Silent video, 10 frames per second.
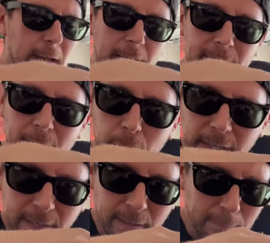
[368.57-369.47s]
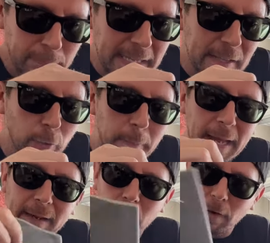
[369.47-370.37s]
And then we can kind of peel
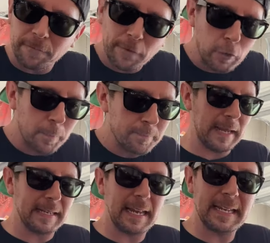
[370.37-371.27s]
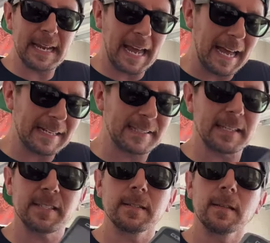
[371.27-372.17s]
back our phone and gain
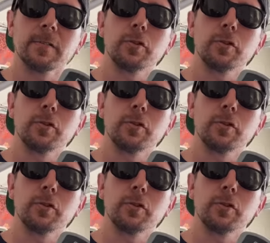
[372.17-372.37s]
access